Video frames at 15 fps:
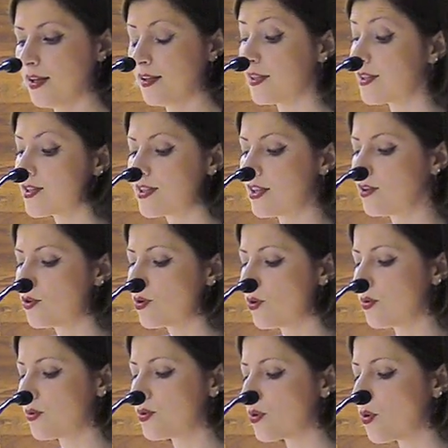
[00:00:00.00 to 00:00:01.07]
Let us then
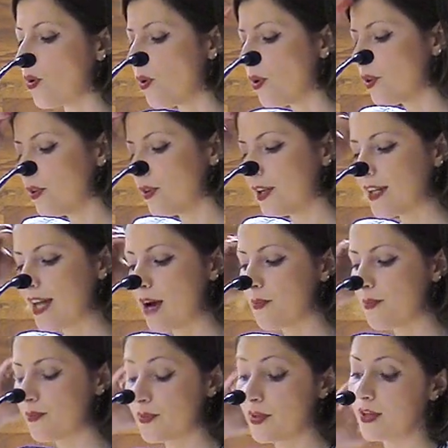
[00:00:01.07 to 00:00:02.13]
do, do all in
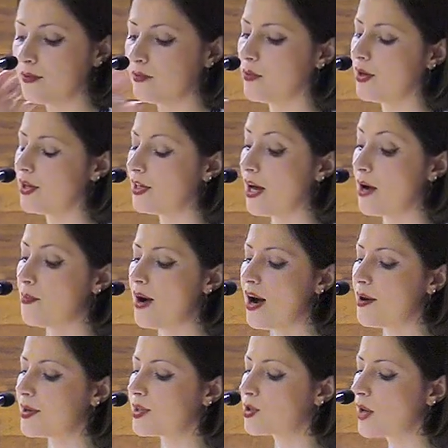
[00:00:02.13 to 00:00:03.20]
our, the, in our
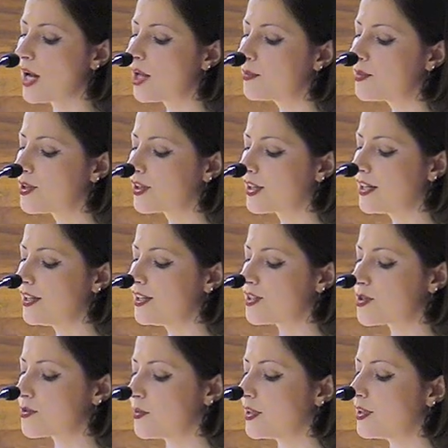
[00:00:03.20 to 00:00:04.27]
power to help
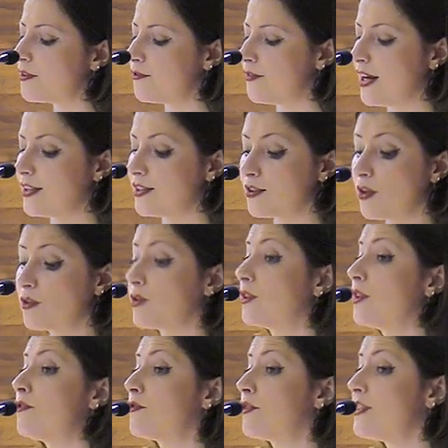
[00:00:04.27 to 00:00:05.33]
Ukrainians win the fight not
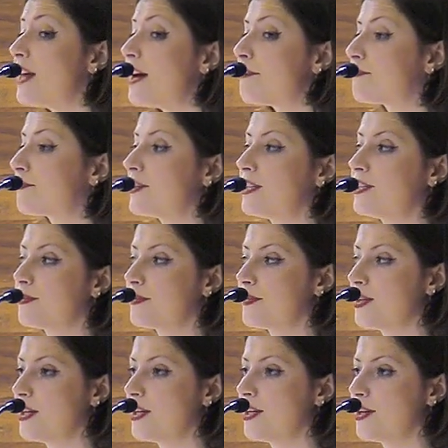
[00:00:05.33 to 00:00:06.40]
only for their freedom,
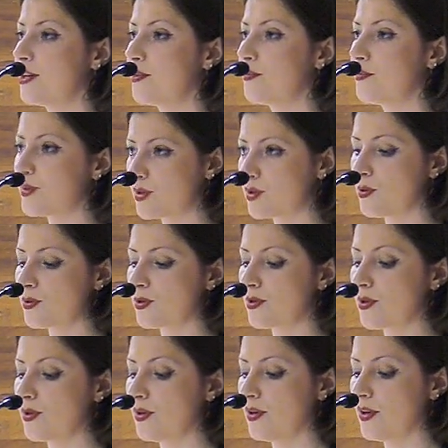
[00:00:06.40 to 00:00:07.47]
but
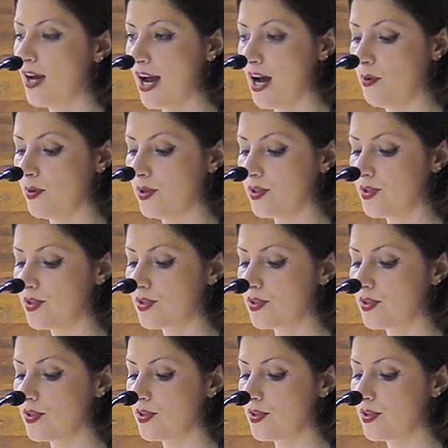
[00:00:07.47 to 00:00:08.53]
also ours.